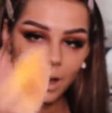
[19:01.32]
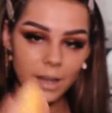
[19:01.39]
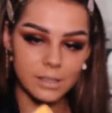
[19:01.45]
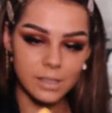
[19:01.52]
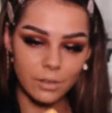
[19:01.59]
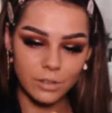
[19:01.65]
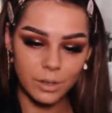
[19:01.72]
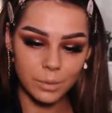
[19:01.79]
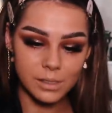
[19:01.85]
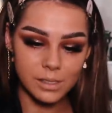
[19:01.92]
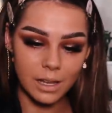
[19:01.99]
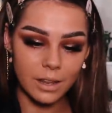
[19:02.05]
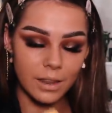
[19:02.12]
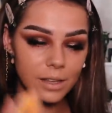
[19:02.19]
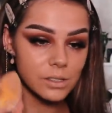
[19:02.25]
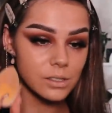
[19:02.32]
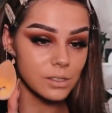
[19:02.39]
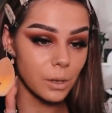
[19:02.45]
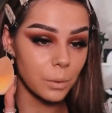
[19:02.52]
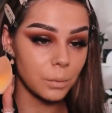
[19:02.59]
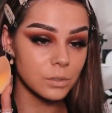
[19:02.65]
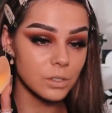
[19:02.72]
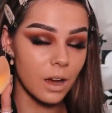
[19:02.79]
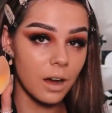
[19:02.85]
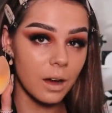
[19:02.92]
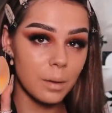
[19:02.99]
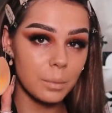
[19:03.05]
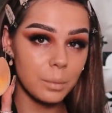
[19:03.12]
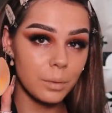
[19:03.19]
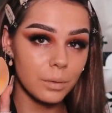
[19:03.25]
I definitely would say that that's soaked
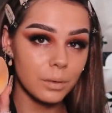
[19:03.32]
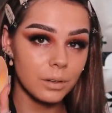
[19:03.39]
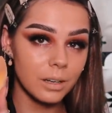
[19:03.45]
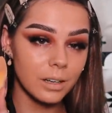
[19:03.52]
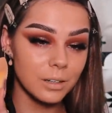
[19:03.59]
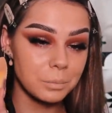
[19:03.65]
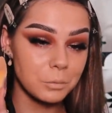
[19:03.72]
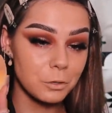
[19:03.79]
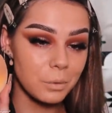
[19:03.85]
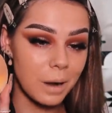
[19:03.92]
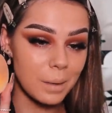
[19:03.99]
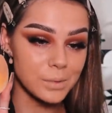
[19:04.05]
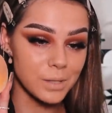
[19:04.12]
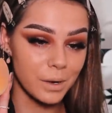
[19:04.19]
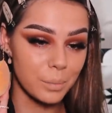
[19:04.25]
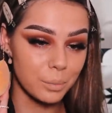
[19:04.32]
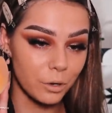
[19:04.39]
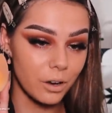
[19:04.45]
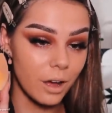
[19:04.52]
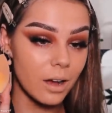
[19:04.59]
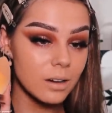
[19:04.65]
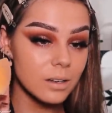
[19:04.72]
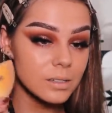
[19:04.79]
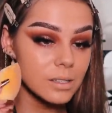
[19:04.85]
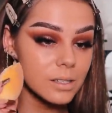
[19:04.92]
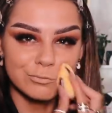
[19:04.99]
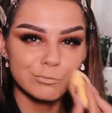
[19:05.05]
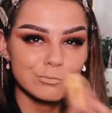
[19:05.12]
up. Crap ton of product.